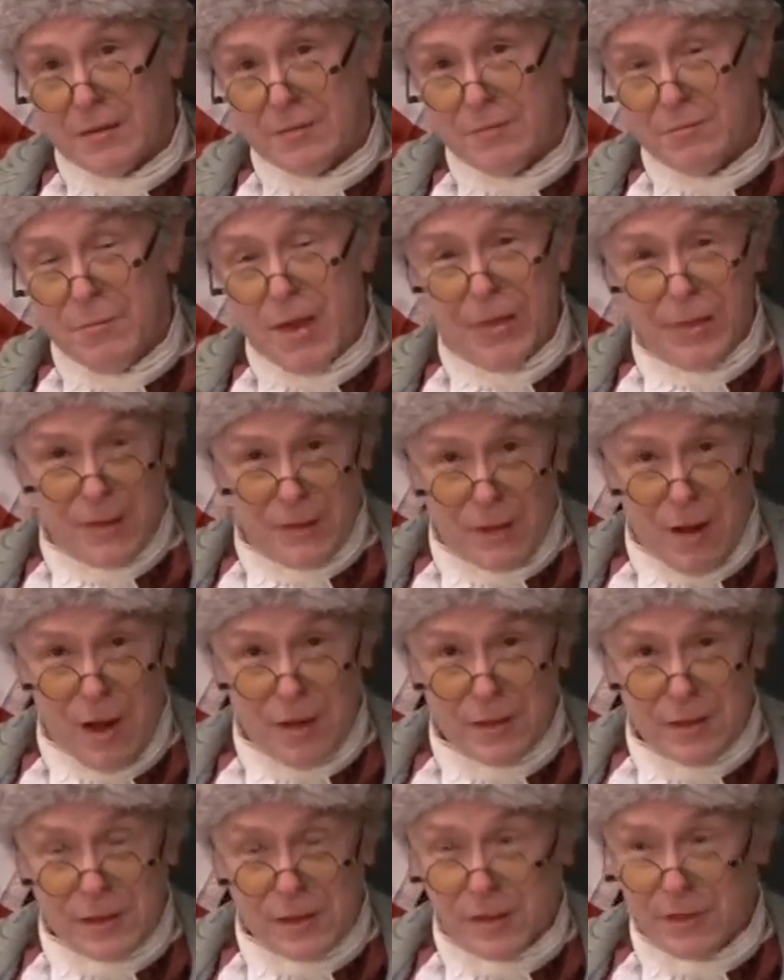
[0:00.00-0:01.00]

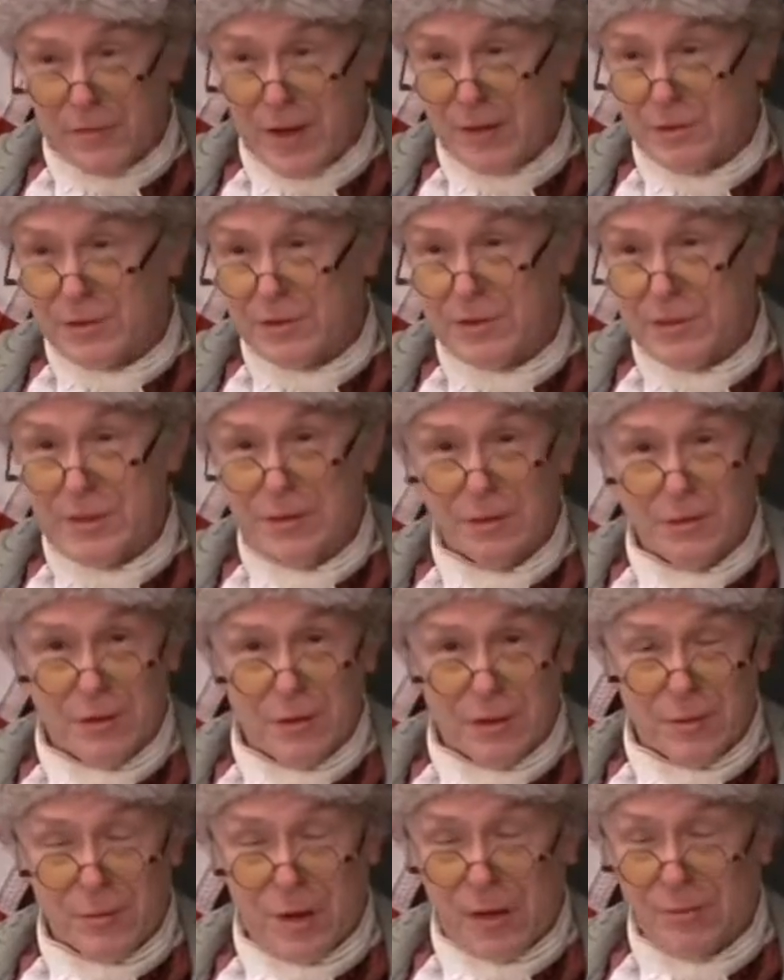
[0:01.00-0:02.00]
methodology of how to deal with
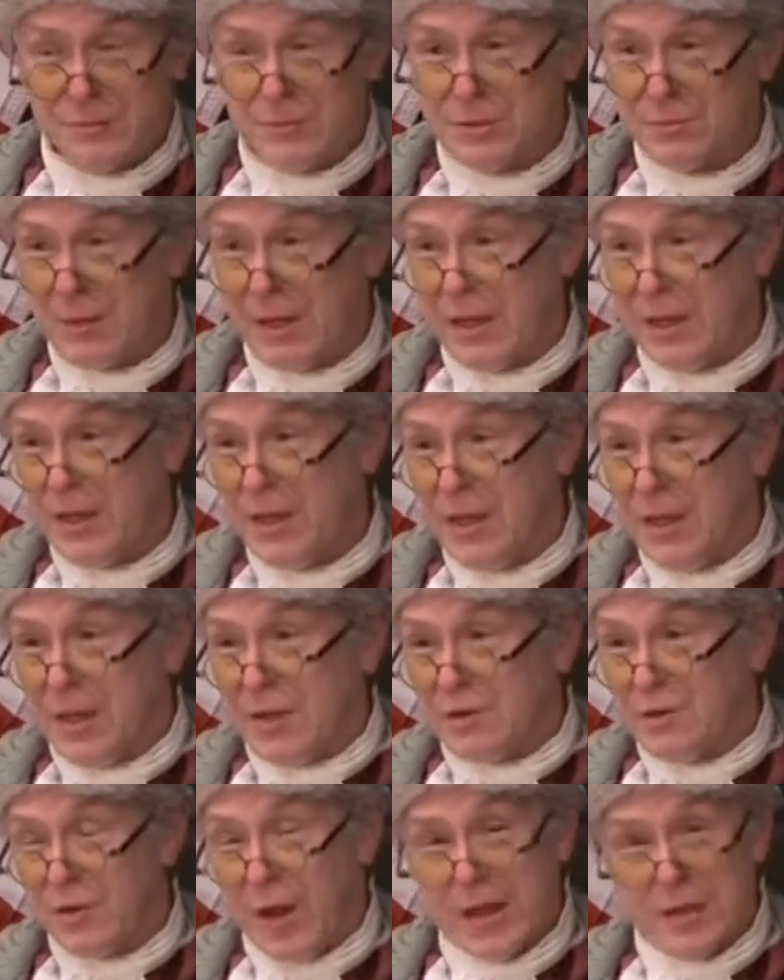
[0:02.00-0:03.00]
our problems may
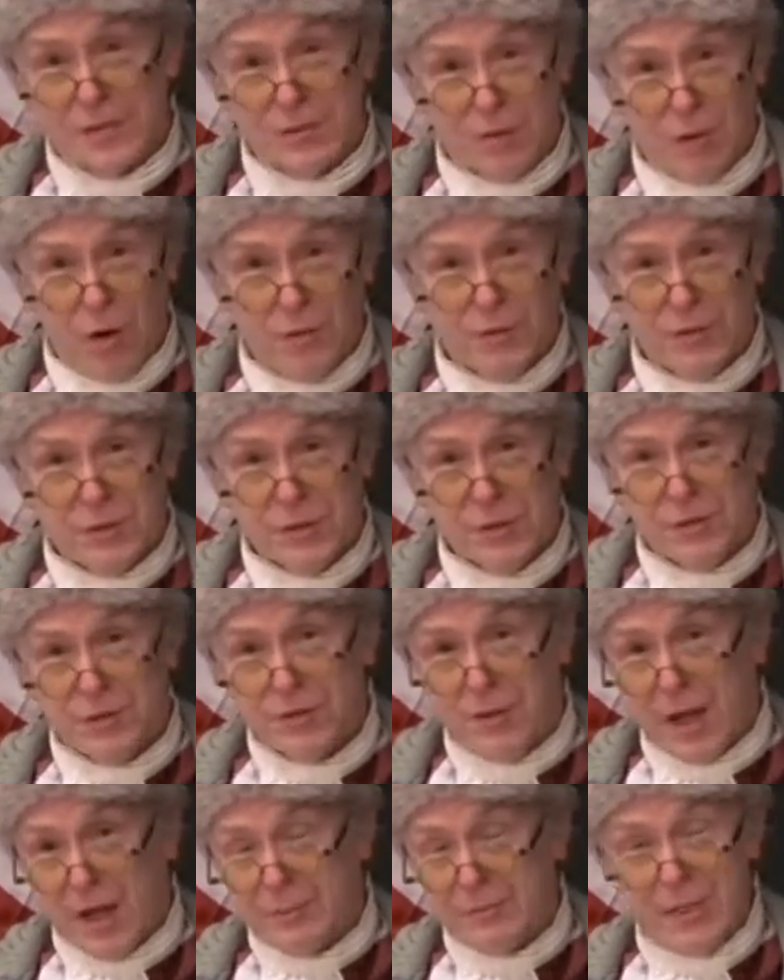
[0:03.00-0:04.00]
transfer over to your
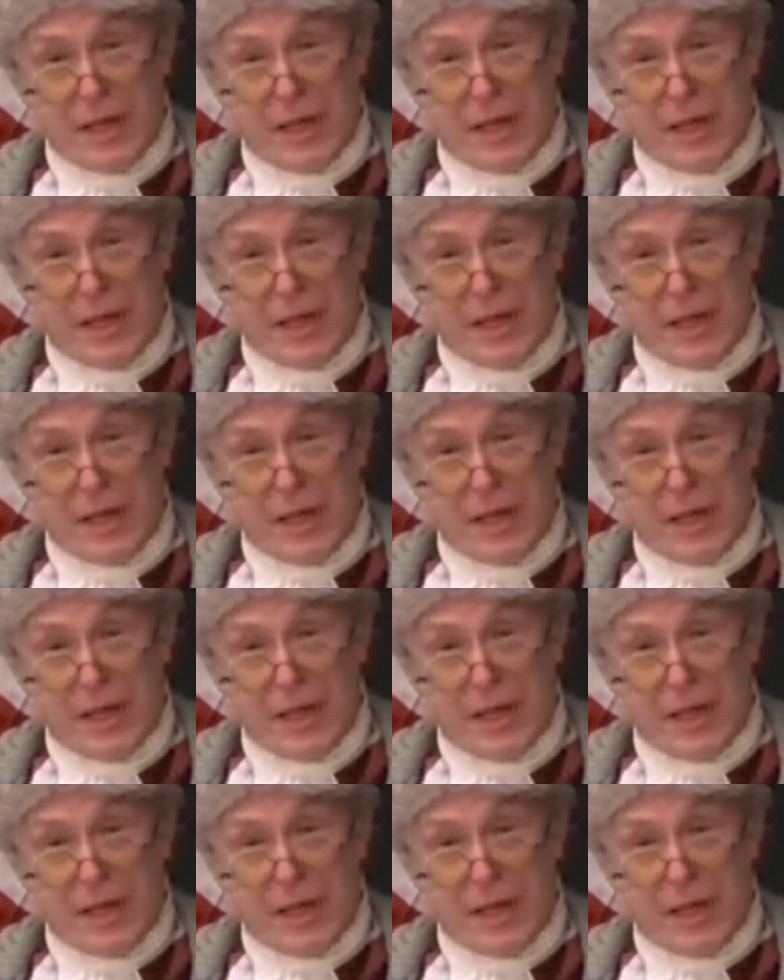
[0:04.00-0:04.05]
times.